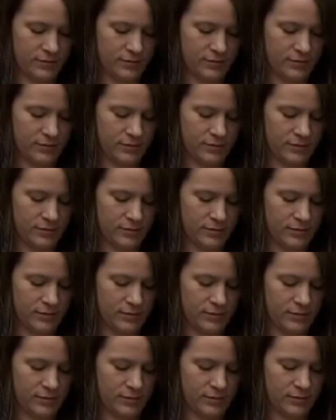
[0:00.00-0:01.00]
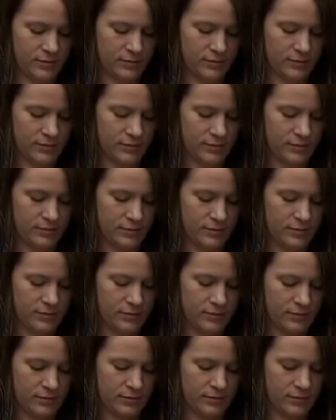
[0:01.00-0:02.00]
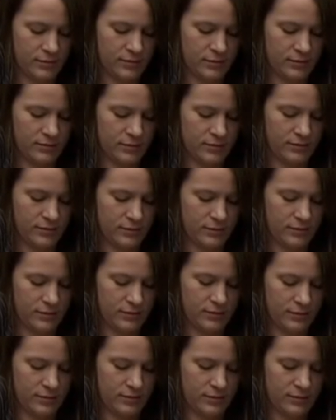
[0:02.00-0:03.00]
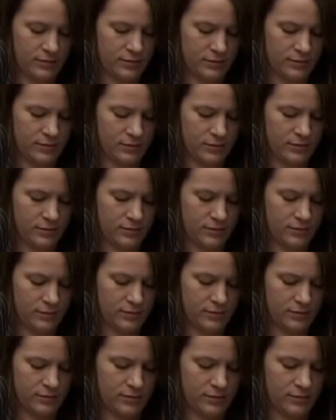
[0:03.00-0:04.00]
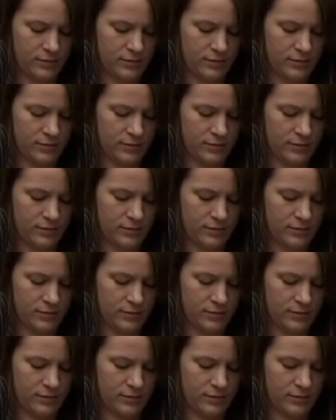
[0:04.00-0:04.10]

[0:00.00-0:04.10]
(not speaking)